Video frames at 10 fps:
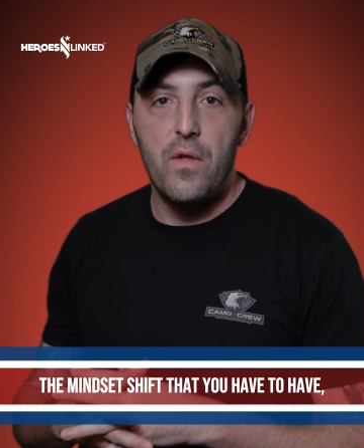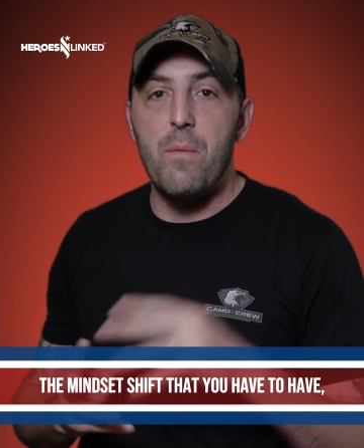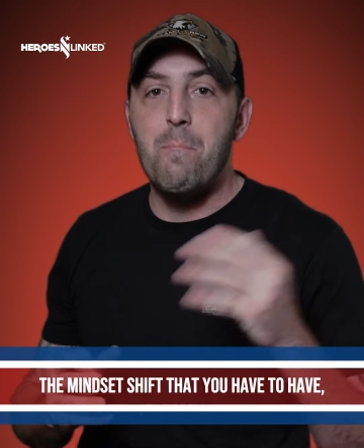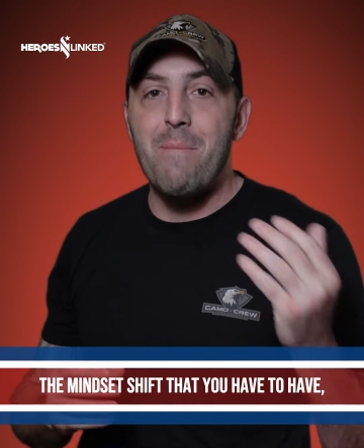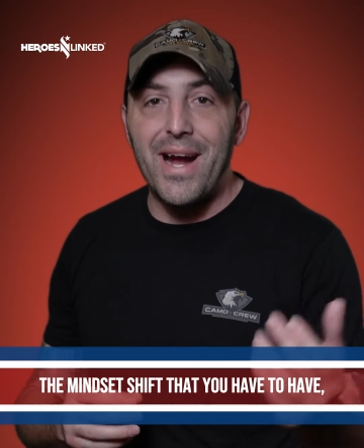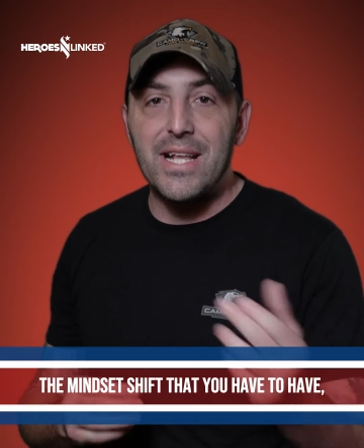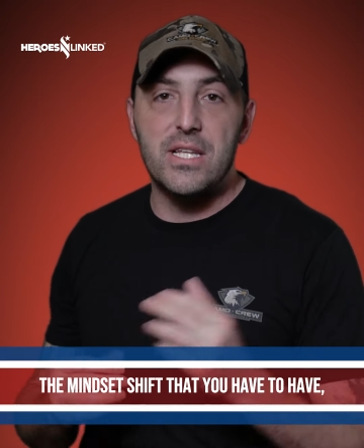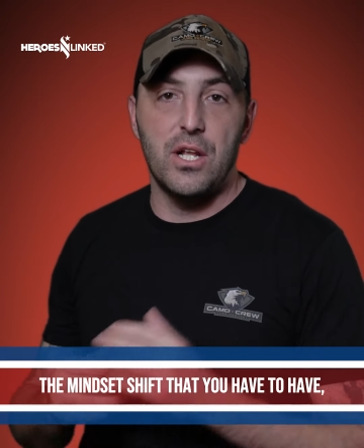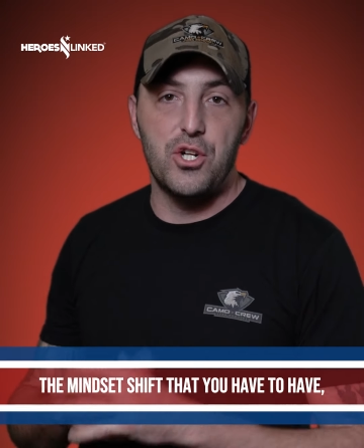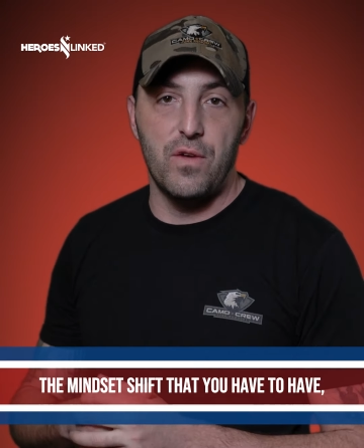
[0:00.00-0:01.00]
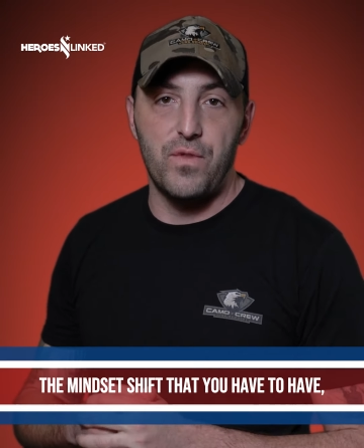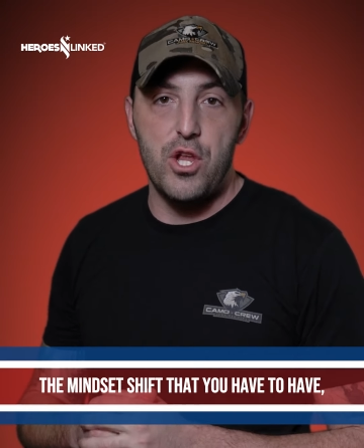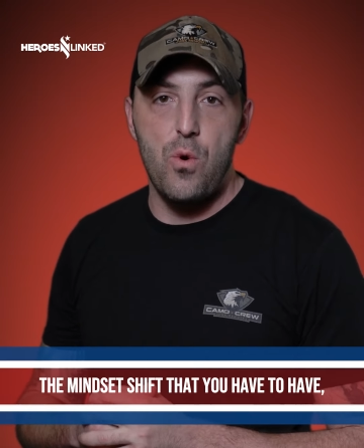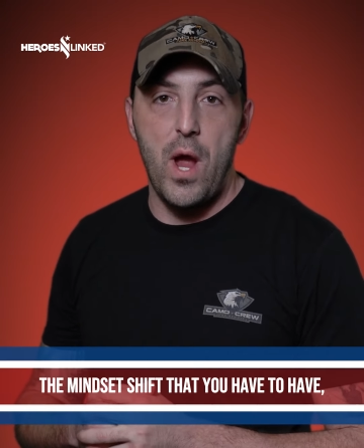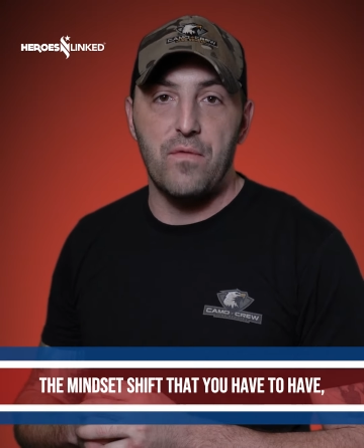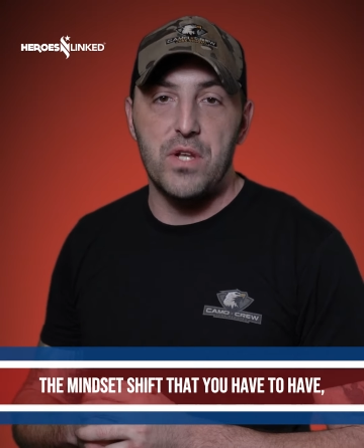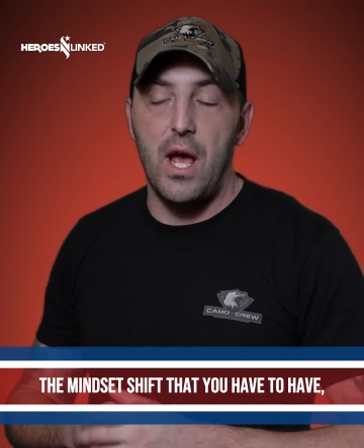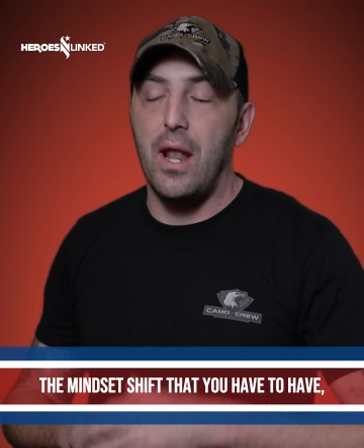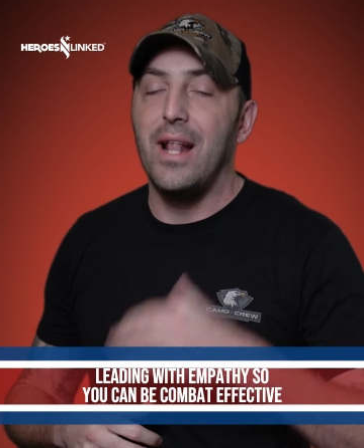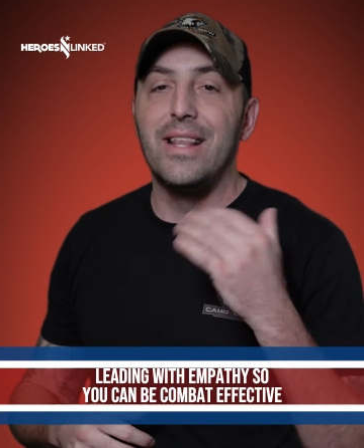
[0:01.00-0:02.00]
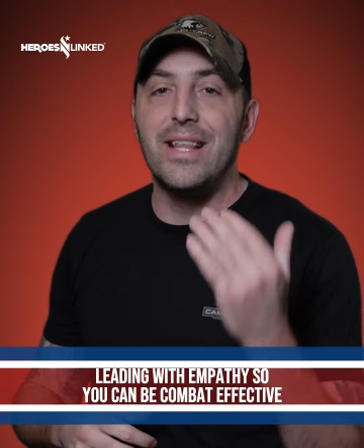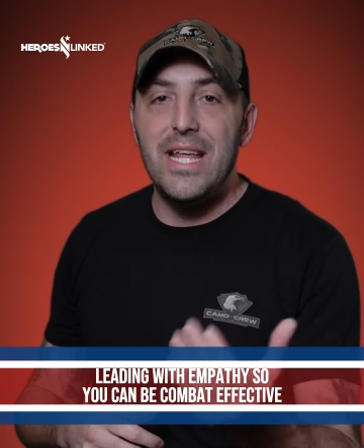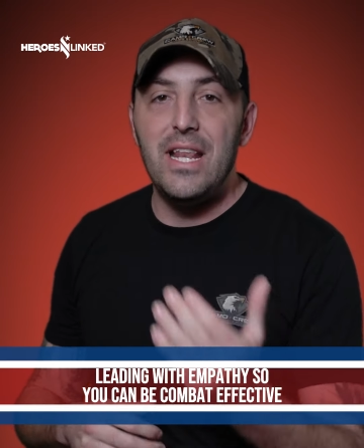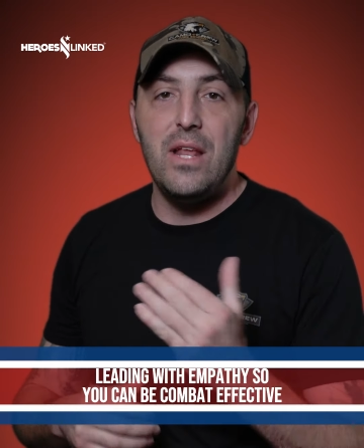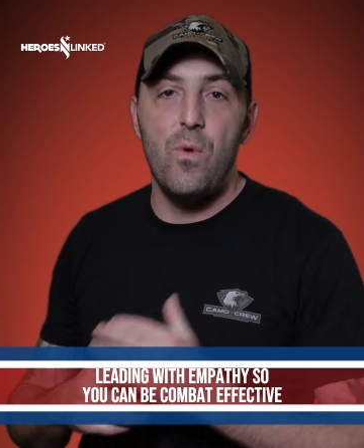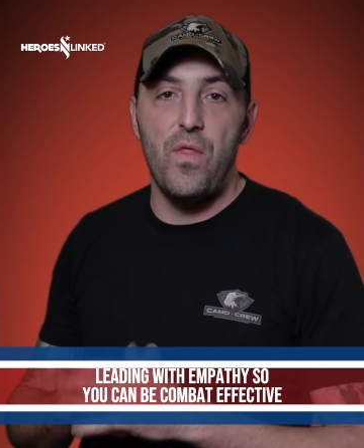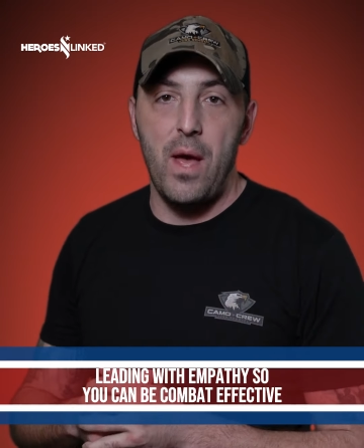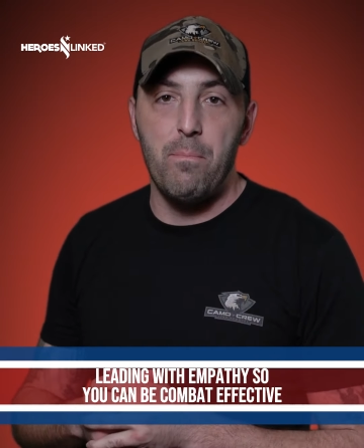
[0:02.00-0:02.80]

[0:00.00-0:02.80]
The mindset shift that you have to have, leading with